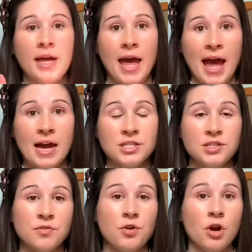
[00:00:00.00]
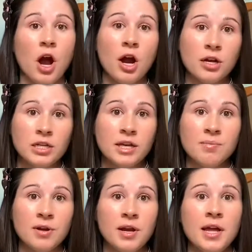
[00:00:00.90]
active or hard
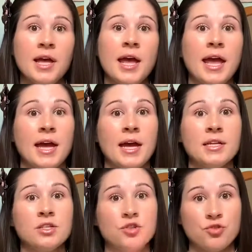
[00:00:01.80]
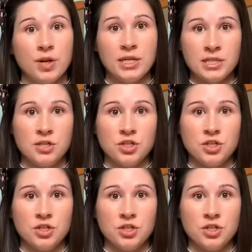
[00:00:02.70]
labor, and transition.